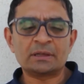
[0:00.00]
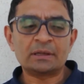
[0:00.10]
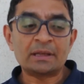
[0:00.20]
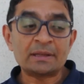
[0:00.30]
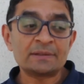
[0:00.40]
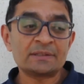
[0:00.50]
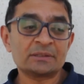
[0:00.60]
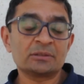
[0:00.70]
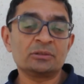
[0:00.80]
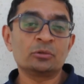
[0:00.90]
and hence
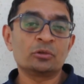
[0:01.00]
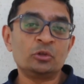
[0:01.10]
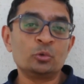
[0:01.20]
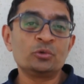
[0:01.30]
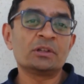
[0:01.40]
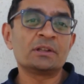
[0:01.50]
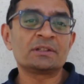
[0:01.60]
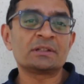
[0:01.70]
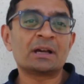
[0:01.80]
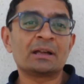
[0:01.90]
your
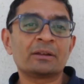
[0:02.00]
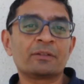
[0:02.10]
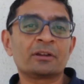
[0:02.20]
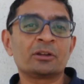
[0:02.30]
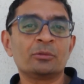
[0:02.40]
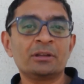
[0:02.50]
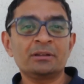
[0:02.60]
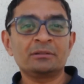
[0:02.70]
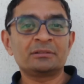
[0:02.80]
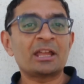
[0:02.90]
users are effectively
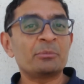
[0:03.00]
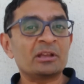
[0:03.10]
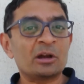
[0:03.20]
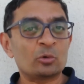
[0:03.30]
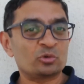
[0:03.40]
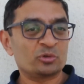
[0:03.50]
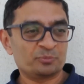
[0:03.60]
timing out.